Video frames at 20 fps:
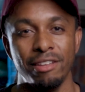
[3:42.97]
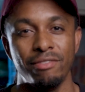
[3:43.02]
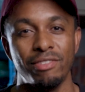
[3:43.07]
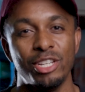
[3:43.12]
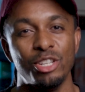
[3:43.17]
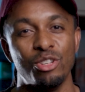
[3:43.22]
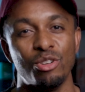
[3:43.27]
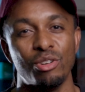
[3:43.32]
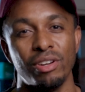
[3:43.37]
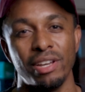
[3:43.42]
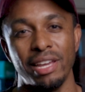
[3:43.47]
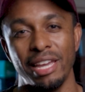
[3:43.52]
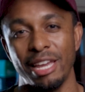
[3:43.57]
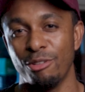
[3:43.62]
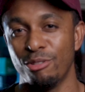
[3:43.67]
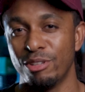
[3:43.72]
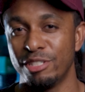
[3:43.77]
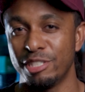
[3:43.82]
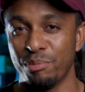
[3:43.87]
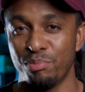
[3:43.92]
even though
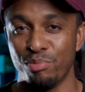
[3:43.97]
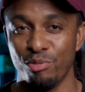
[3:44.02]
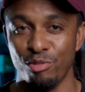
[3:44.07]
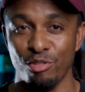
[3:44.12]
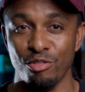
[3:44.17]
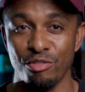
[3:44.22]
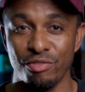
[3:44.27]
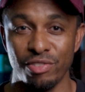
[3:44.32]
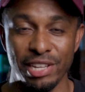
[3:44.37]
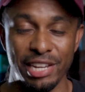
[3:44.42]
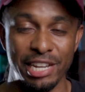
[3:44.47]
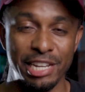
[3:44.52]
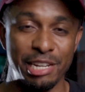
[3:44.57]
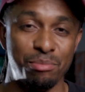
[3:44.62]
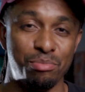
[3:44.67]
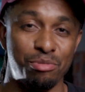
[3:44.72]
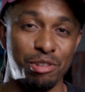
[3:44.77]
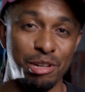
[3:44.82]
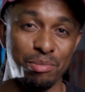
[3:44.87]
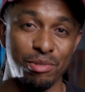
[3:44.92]
it was approved in
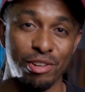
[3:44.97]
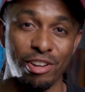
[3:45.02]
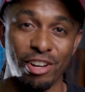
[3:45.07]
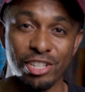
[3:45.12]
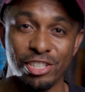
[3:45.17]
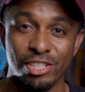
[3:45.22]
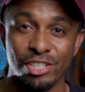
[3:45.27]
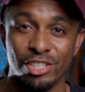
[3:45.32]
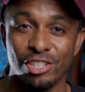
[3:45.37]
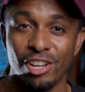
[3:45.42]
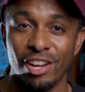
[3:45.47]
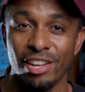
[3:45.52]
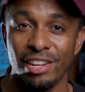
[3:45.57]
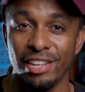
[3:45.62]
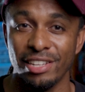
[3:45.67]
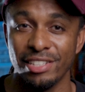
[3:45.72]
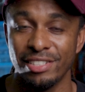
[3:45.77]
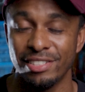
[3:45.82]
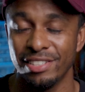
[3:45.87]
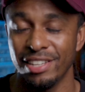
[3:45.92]
the pre-production shot
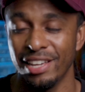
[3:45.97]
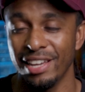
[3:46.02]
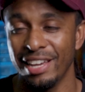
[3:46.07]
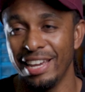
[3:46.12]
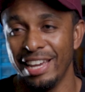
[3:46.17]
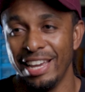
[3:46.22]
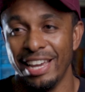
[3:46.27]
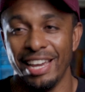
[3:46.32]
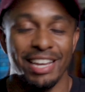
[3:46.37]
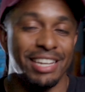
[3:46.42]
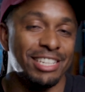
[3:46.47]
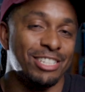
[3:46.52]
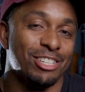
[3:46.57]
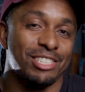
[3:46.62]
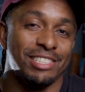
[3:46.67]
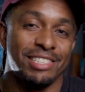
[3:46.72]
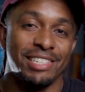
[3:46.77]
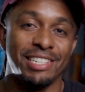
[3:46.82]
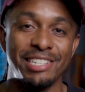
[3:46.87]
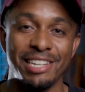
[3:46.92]
list, it
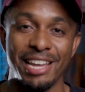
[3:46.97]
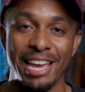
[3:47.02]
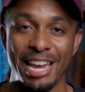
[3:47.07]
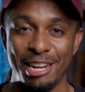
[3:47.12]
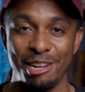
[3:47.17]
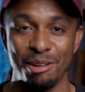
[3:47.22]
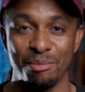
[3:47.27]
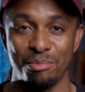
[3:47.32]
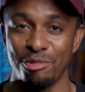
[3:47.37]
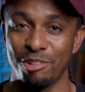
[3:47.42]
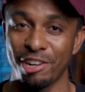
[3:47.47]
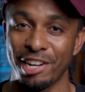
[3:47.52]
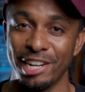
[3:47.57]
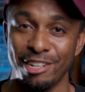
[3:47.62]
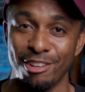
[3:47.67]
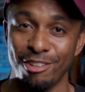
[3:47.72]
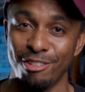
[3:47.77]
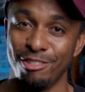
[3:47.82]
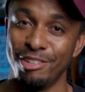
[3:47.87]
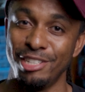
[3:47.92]
just didn't end up
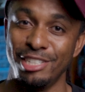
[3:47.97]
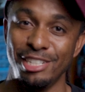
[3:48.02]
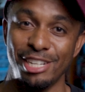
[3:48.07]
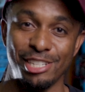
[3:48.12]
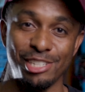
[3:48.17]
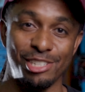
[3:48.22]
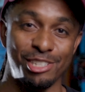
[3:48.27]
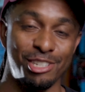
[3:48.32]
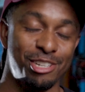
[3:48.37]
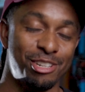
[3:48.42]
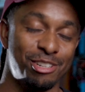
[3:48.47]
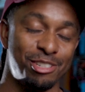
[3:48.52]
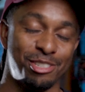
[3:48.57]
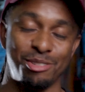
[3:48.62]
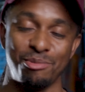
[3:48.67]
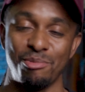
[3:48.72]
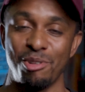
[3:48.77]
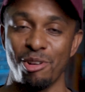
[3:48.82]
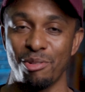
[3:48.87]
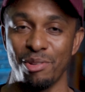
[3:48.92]
working out, and you
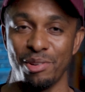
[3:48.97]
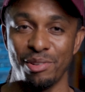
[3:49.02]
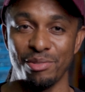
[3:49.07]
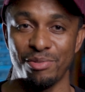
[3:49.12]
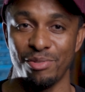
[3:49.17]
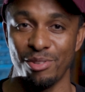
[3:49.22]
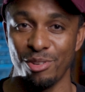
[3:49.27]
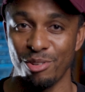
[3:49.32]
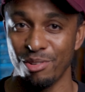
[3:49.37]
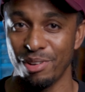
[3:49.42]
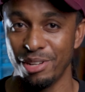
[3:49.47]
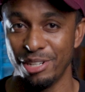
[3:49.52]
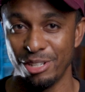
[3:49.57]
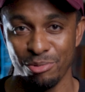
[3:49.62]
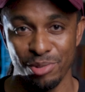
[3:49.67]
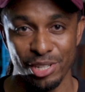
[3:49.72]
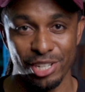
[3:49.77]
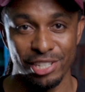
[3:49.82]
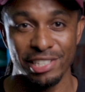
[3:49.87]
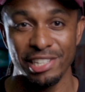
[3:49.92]
just work with the flow, and
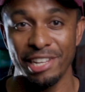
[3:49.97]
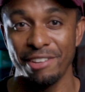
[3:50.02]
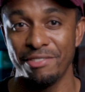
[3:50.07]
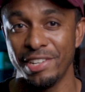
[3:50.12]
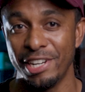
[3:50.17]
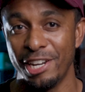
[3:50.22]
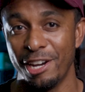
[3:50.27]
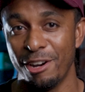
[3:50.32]
we just left it